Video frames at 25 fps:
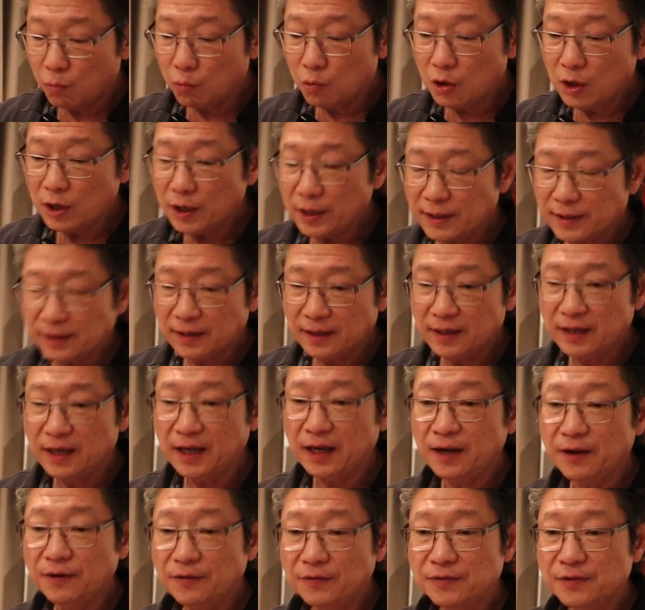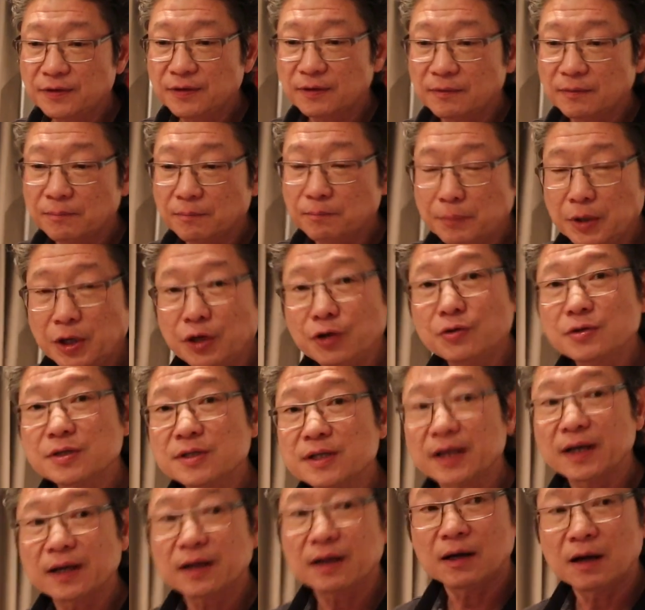wood gives
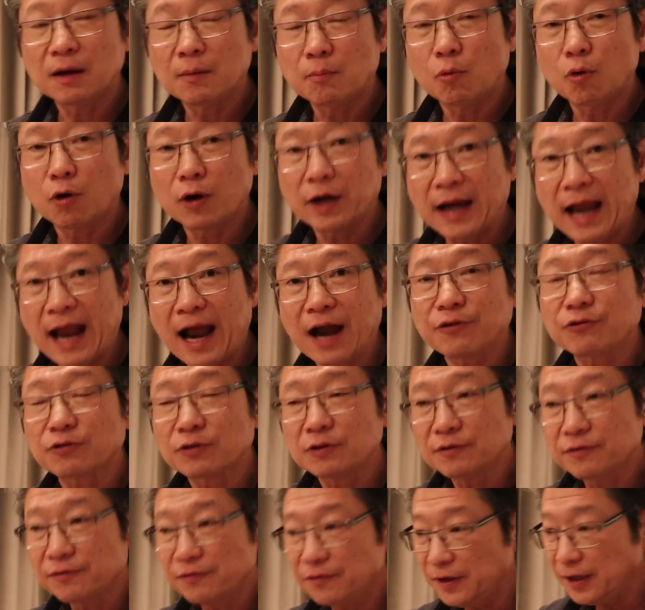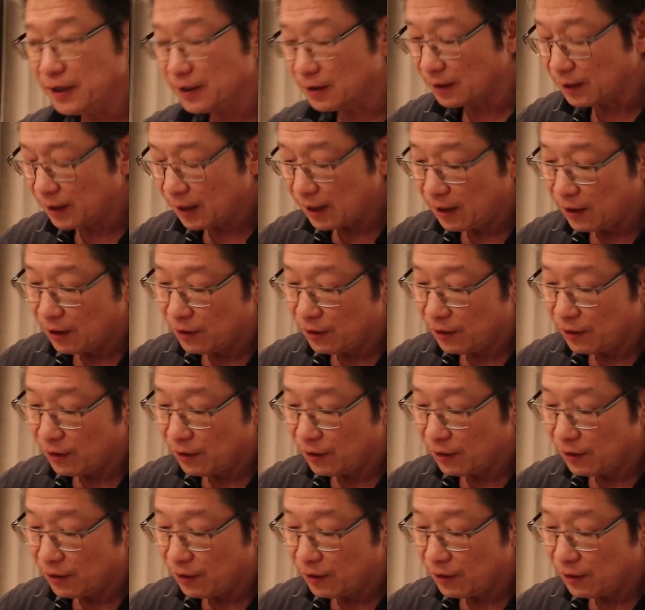music a more natural feel.